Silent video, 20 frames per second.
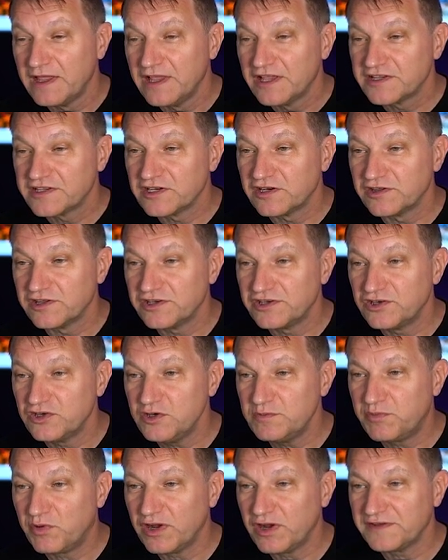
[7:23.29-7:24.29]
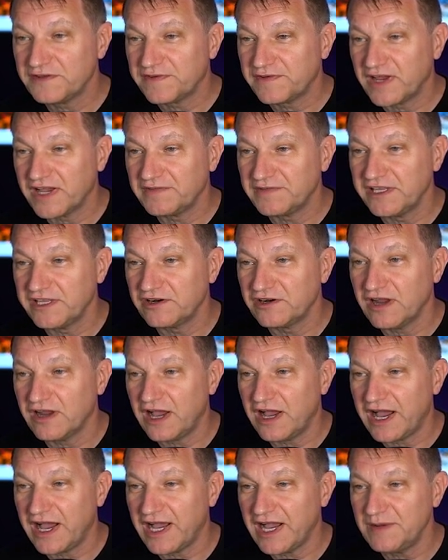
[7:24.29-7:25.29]
So the 2.5 liter
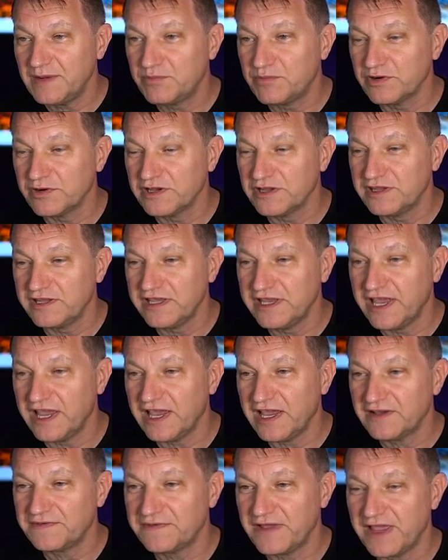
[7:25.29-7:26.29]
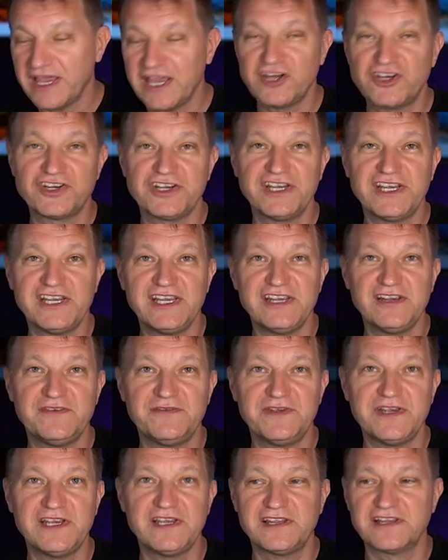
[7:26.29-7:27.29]
hybrid, the
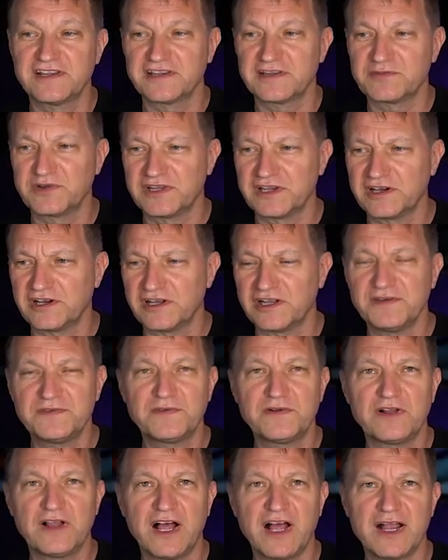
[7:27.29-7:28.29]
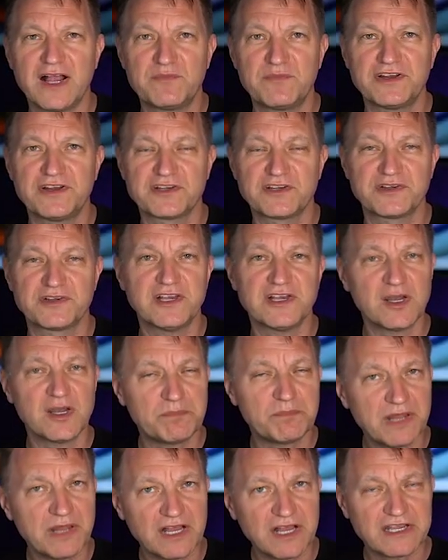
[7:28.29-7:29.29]
FHEV, this is what they call a full hybrid. So it's not a
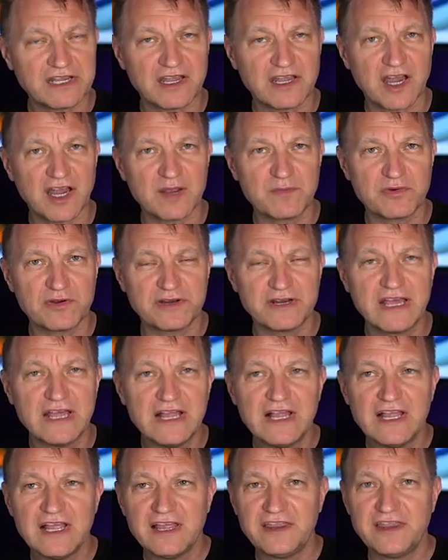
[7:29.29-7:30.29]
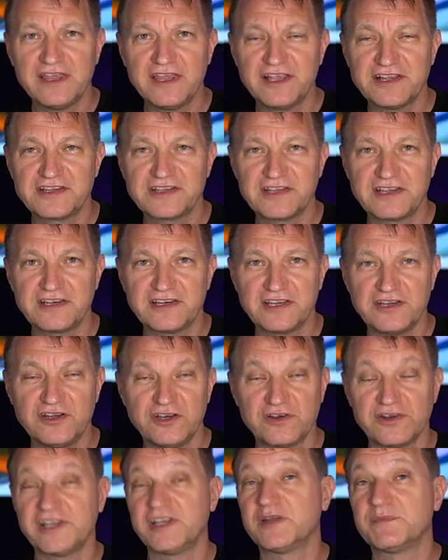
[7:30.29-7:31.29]
plug-in hybrid. This, you
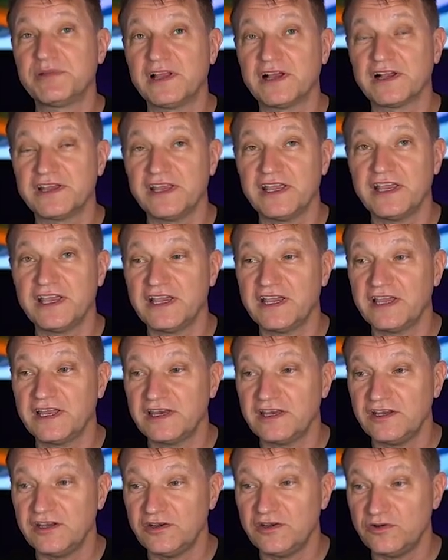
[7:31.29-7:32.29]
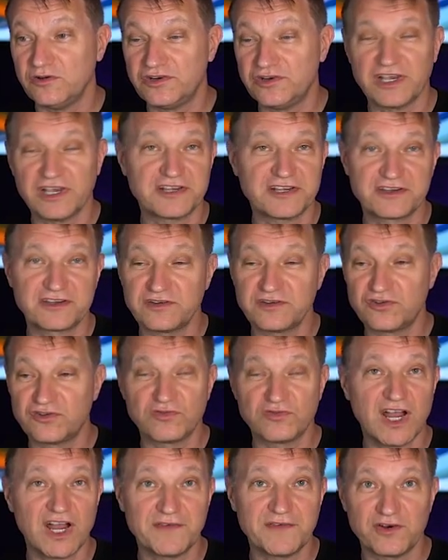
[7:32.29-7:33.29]
don't need to plug it in. You just
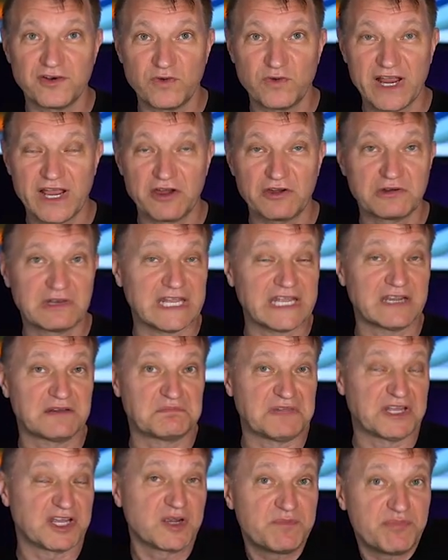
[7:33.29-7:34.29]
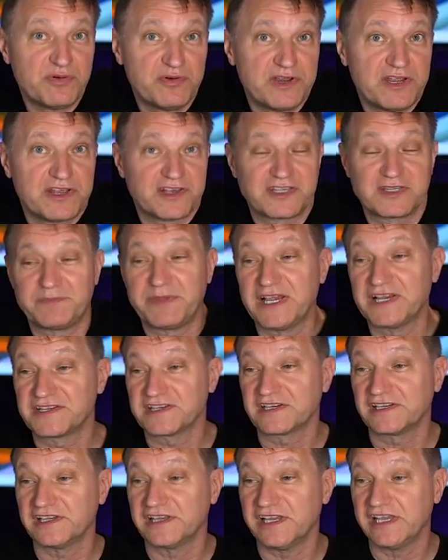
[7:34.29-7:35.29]
drive it around like a Prius,
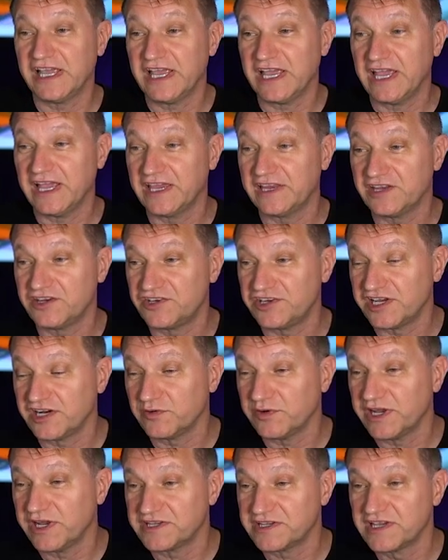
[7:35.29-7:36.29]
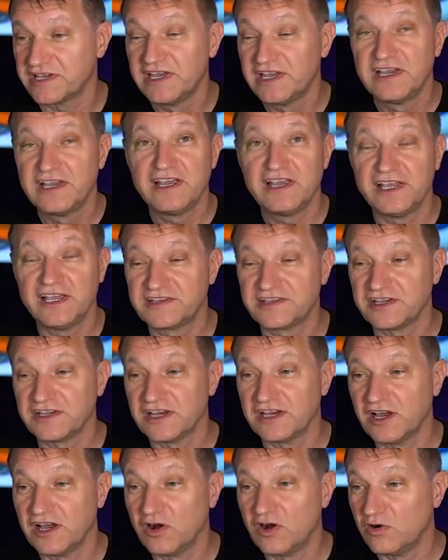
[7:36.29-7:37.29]
basically, and it generates its
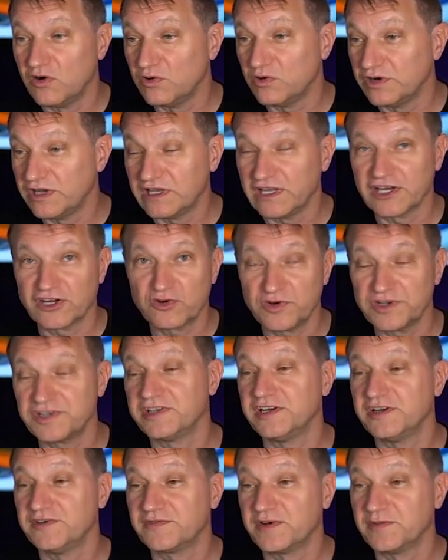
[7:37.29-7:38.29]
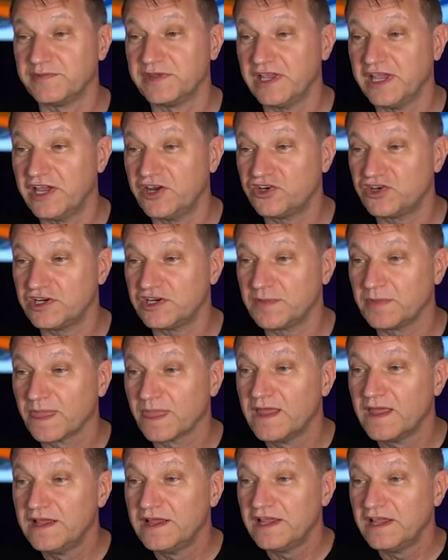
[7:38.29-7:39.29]
own electricity from the engine.
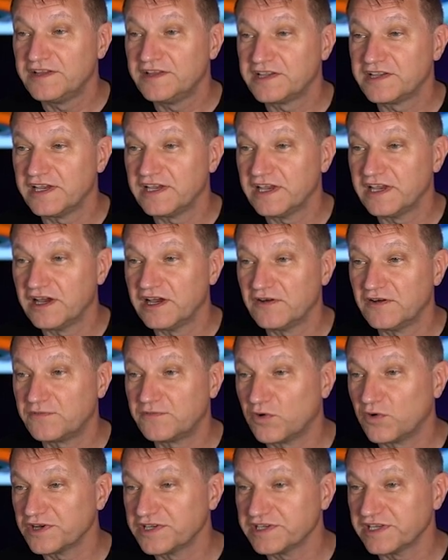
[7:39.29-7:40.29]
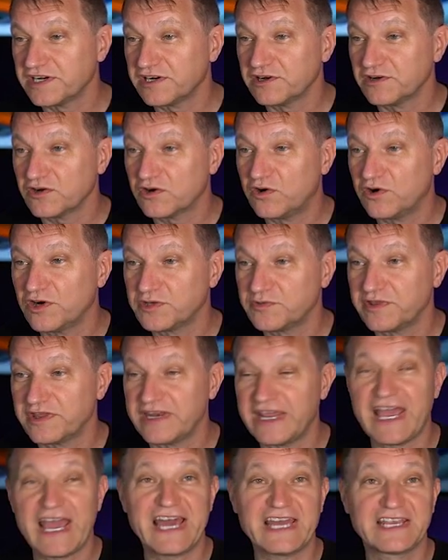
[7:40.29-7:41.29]
It's a four-cylinder, of course, with
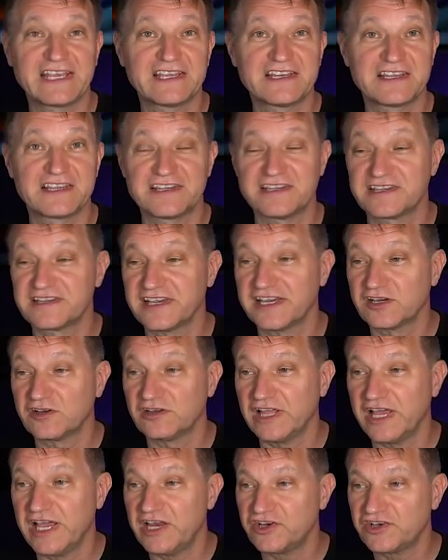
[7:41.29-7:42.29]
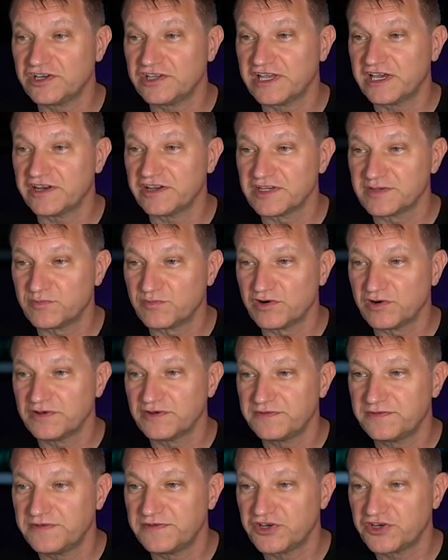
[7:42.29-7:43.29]
an Atkinson cycle engine that is more
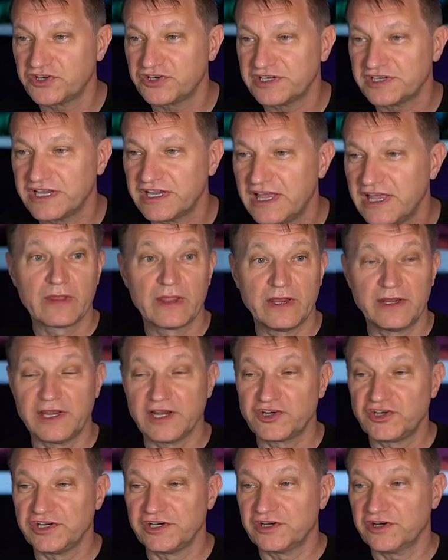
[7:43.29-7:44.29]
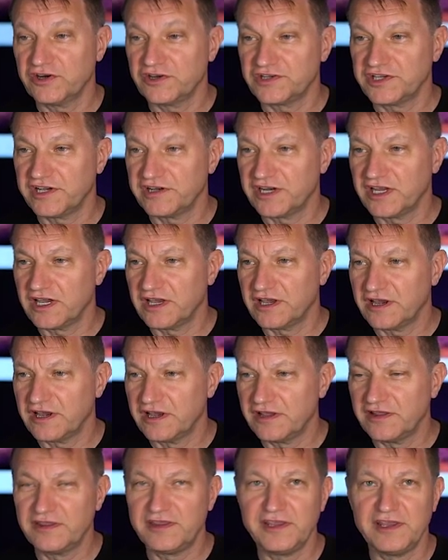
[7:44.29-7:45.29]
efficient. And actually, it turns out
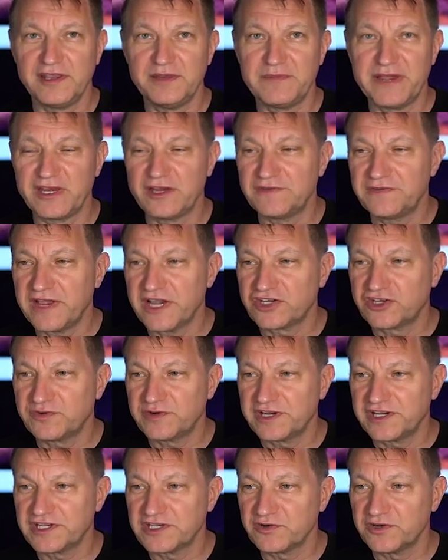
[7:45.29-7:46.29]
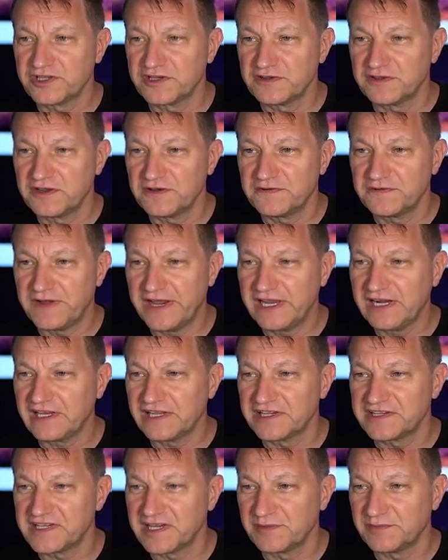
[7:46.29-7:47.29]
the manufacturing, so it's the final
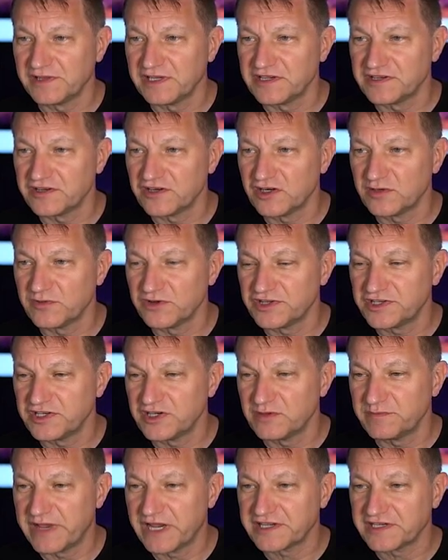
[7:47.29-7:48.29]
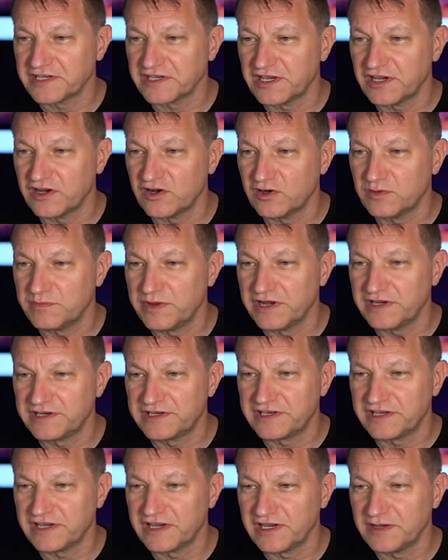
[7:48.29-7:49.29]
assembly is in Hermosillo, Mexico, but
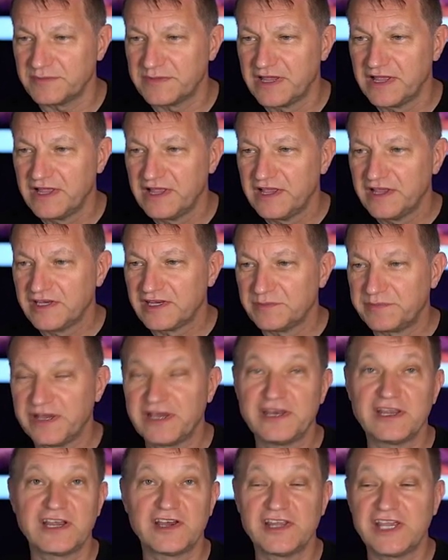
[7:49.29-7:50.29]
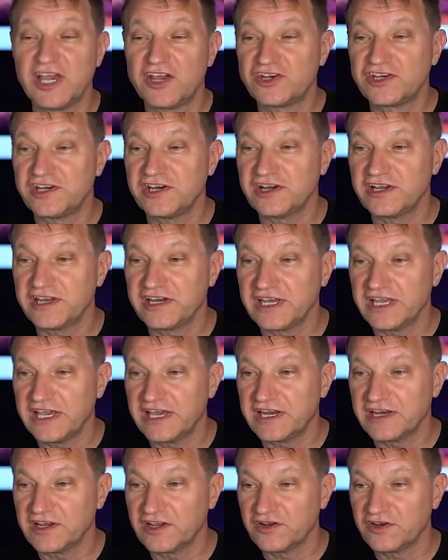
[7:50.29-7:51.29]
depending on the engine you're going to
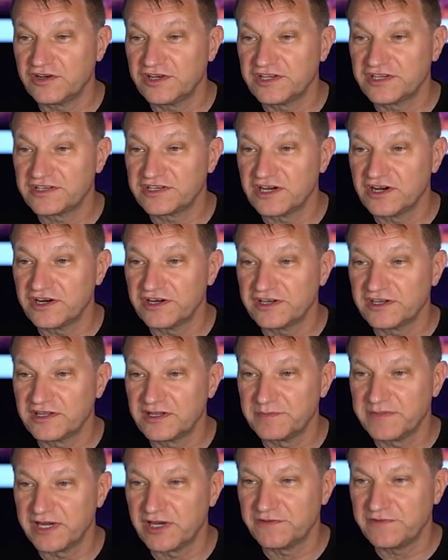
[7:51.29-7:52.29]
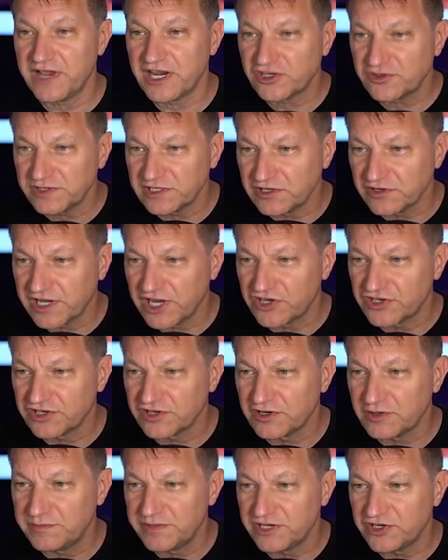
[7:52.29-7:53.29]
get, it could start, the manufacturing location
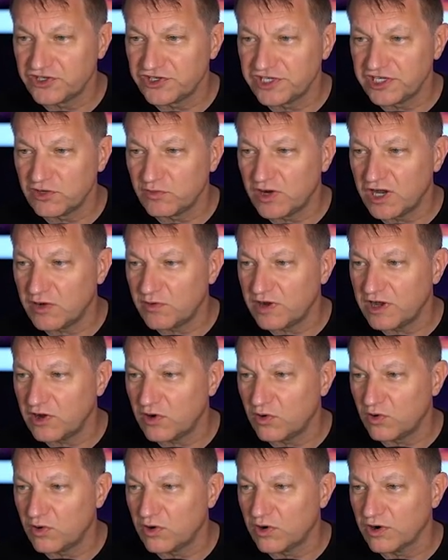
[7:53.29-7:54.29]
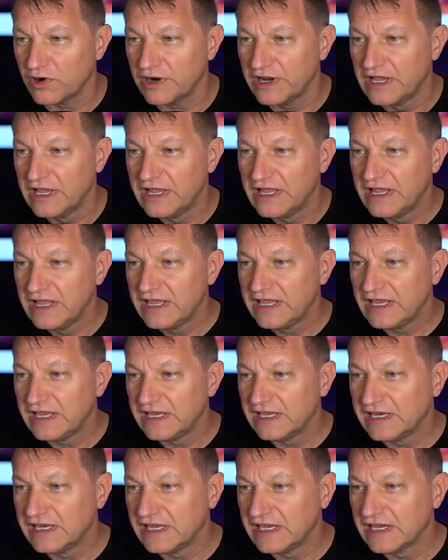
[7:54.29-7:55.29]
could be in Chihuahua or
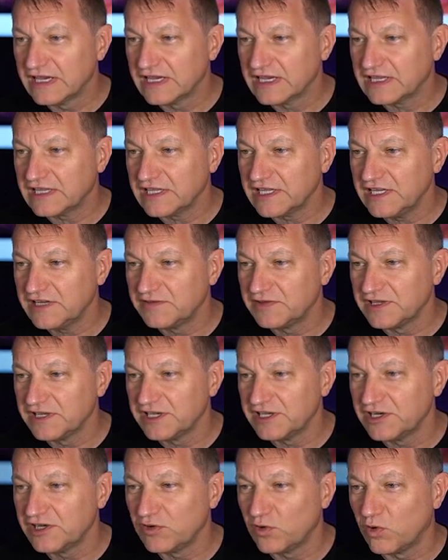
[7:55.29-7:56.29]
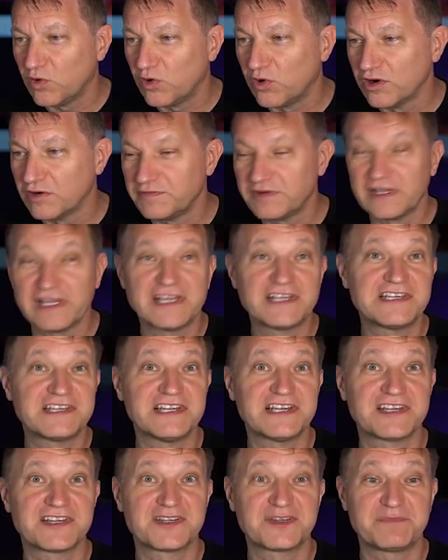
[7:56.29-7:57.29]
in Cleveland or
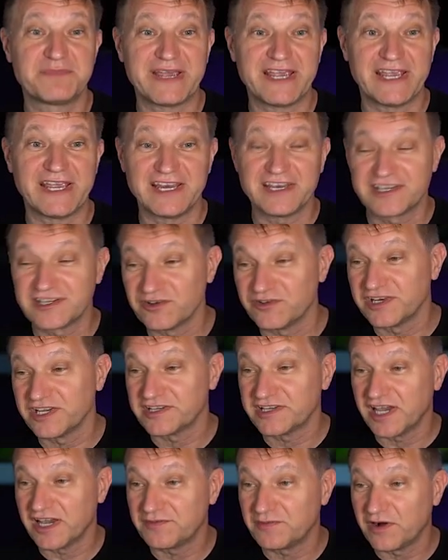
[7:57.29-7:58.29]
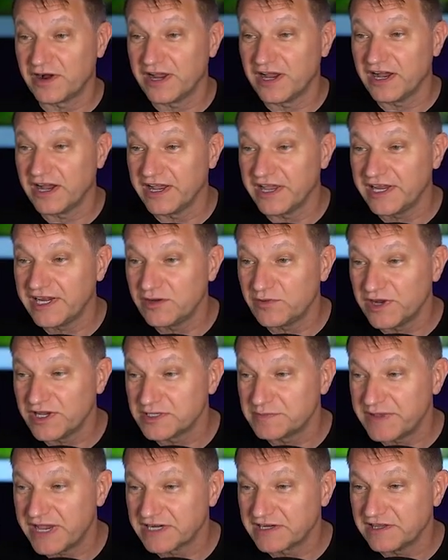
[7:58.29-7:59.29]
Valencia, Spain. So just FYI.
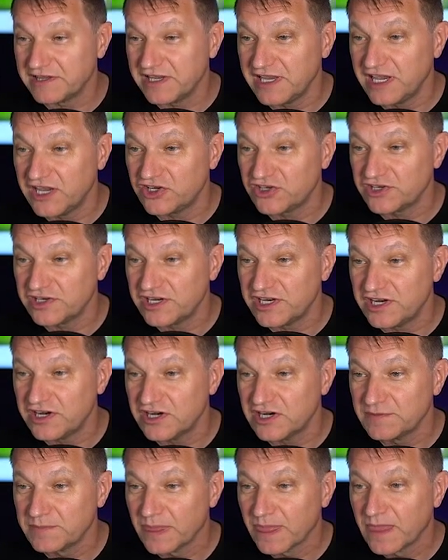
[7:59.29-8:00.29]
Anyways, back to the engine here.